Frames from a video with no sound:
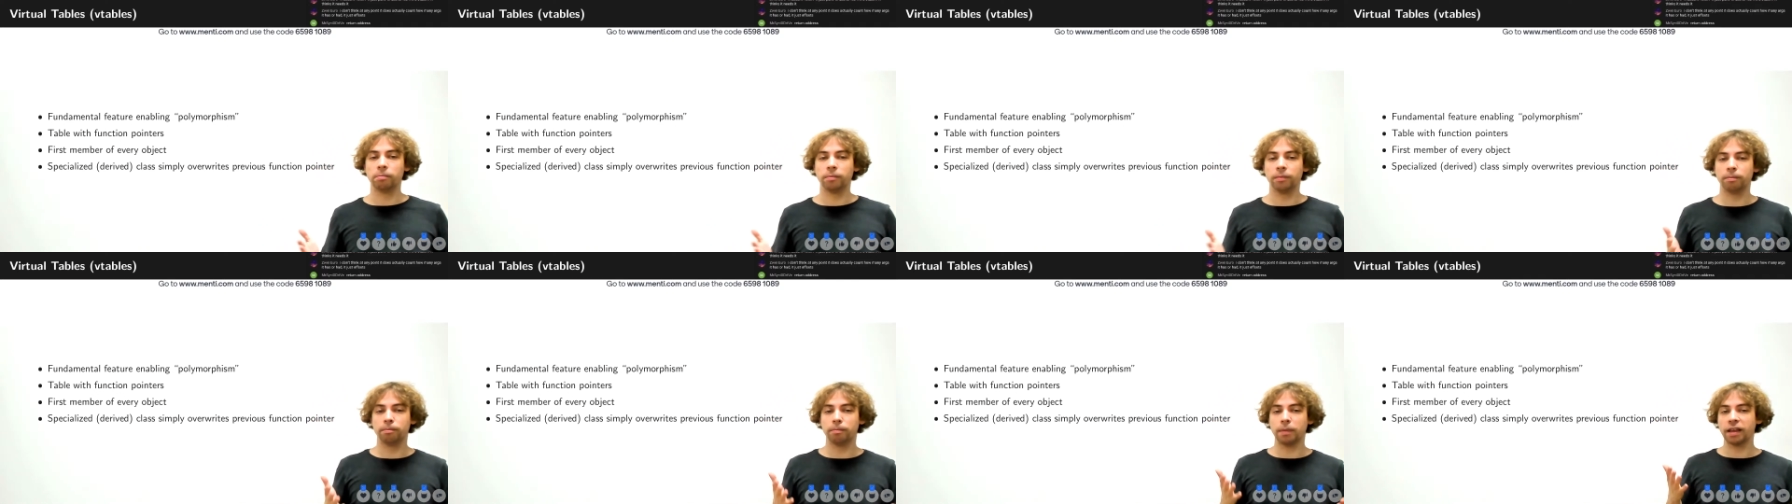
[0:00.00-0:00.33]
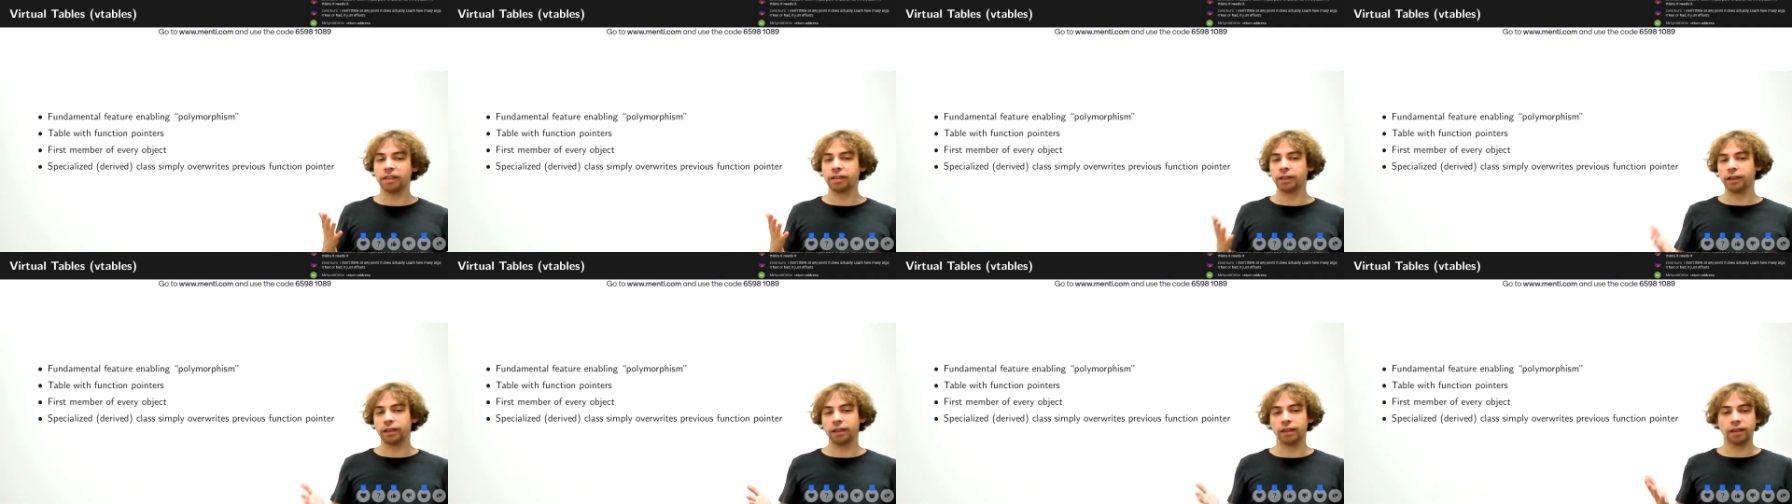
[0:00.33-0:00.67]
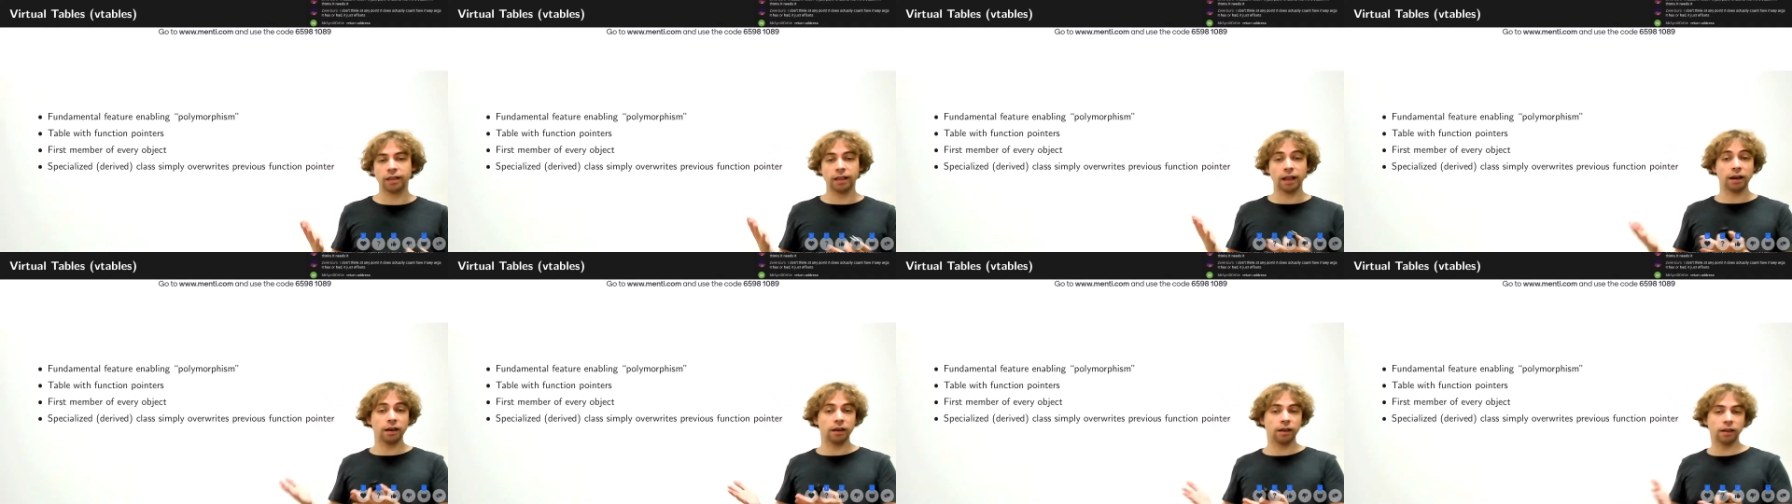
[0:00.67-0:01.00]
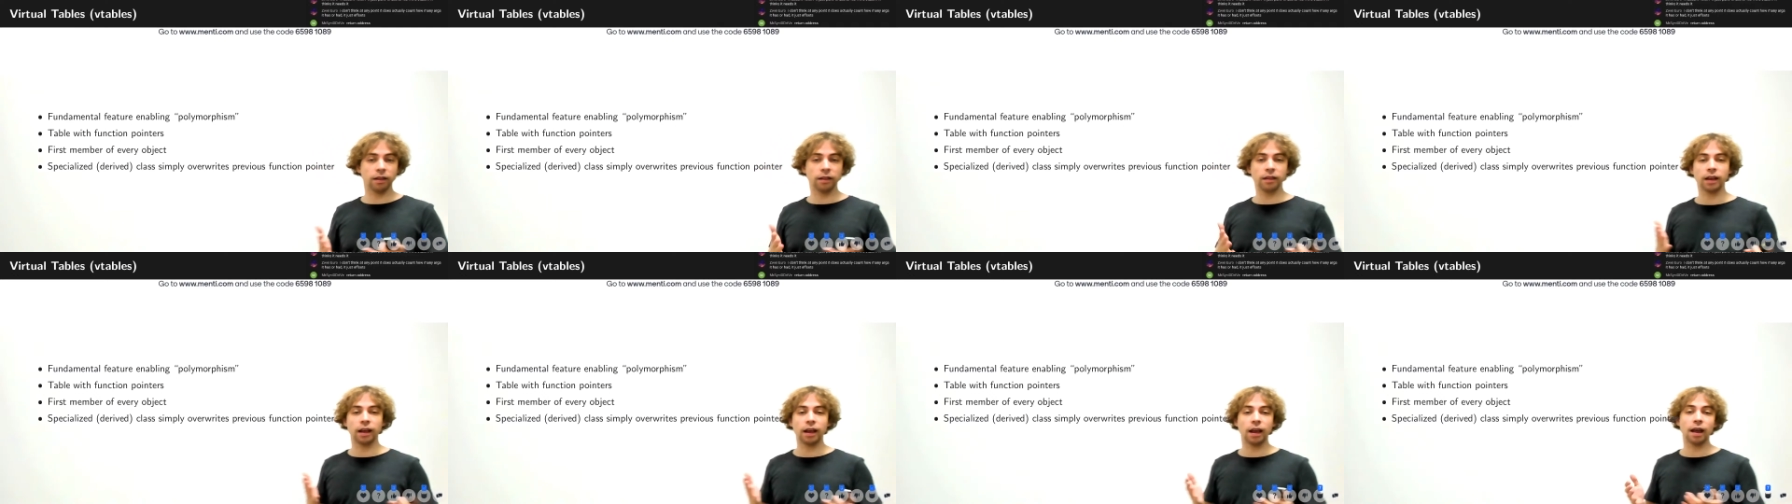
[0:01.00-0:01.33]
methods that
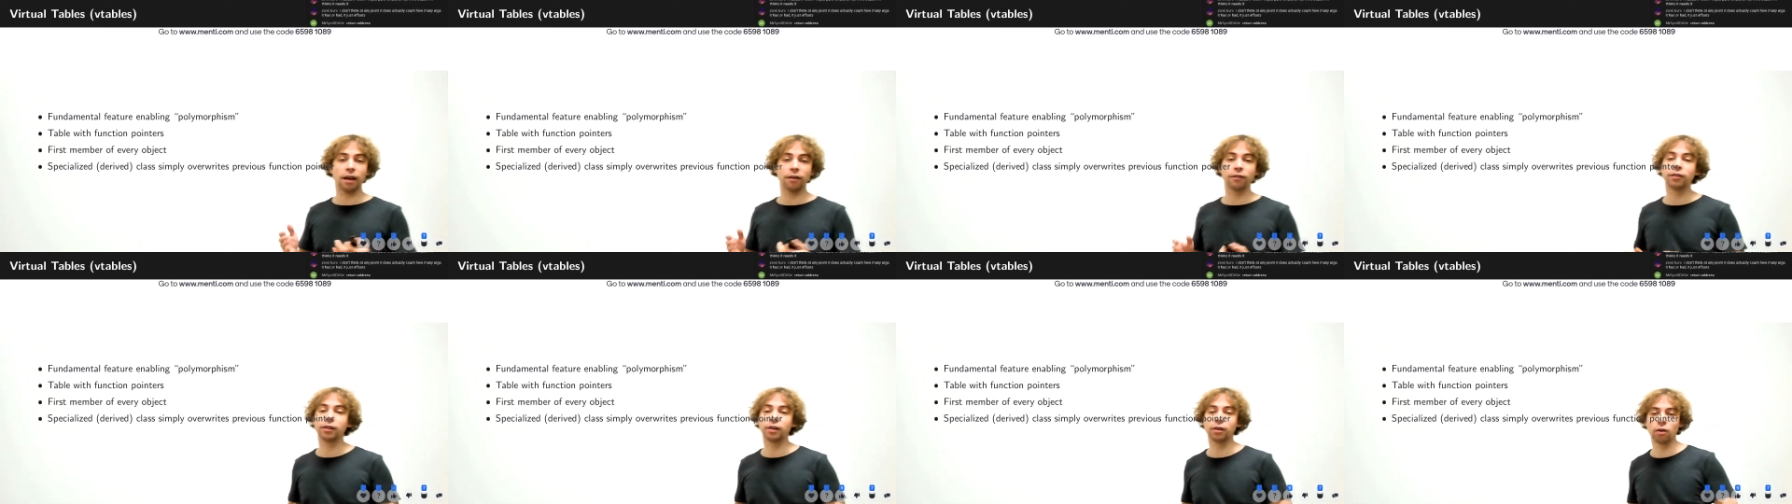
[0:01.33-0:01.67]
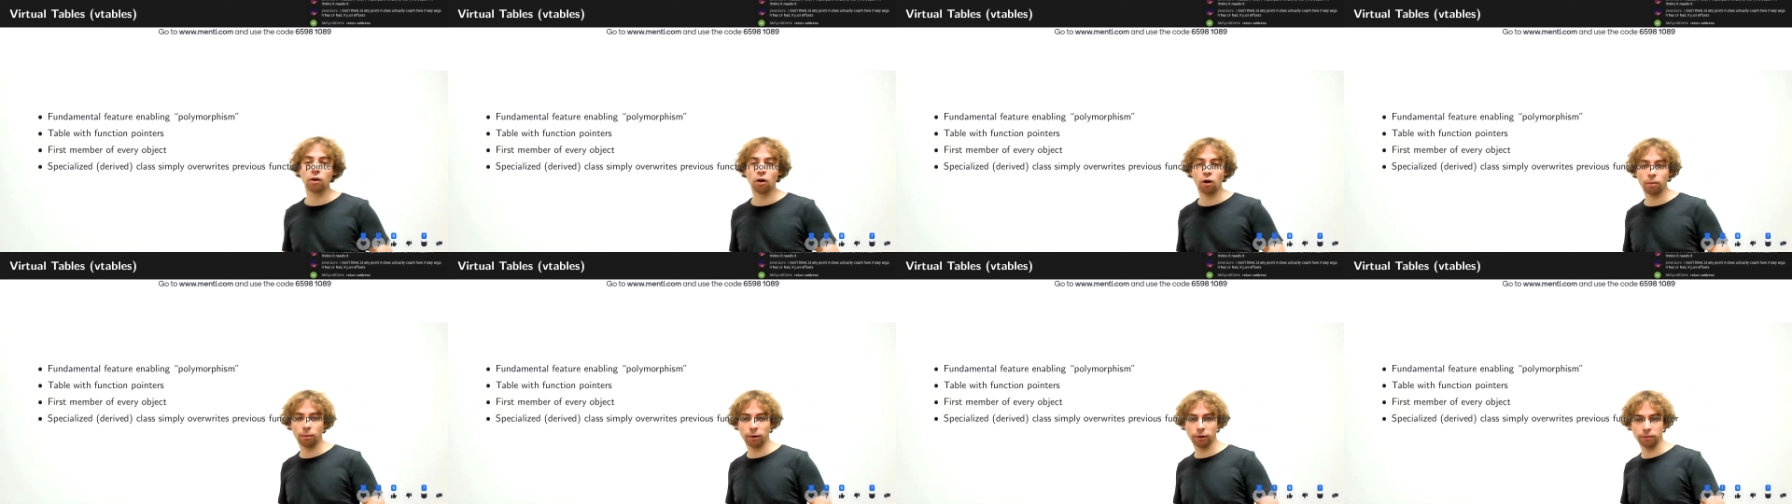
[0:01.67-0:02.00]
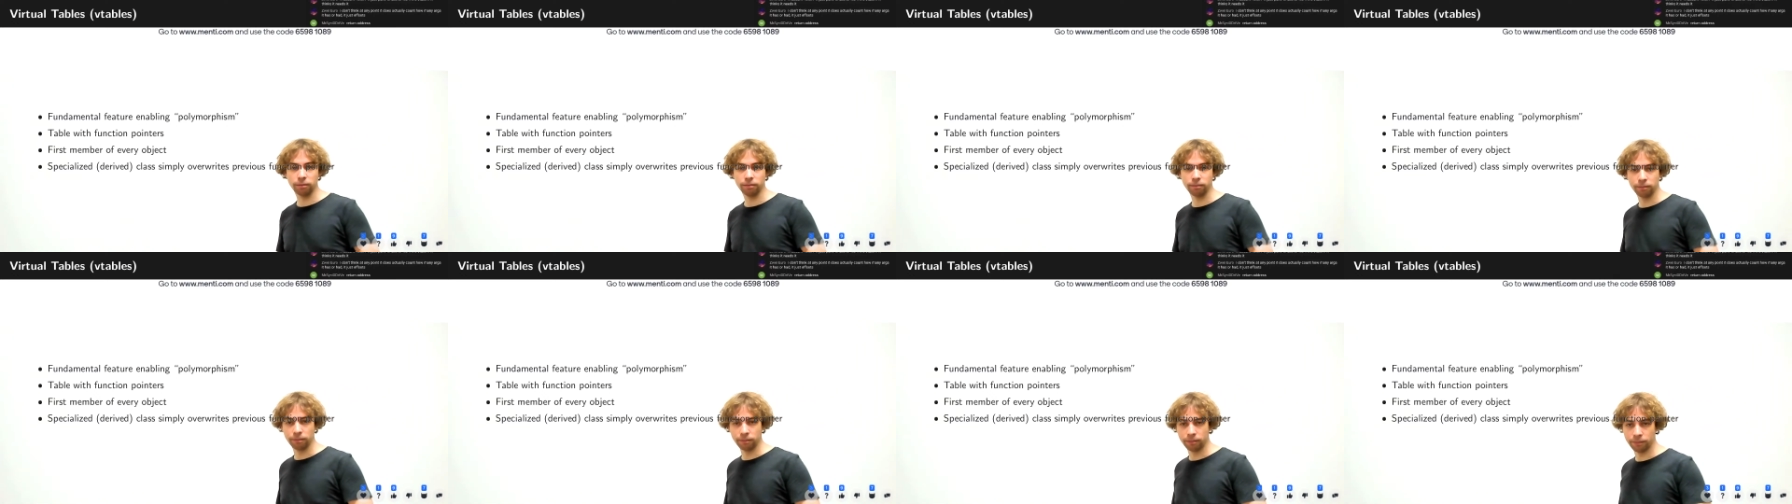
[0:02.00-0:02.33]
they have in common.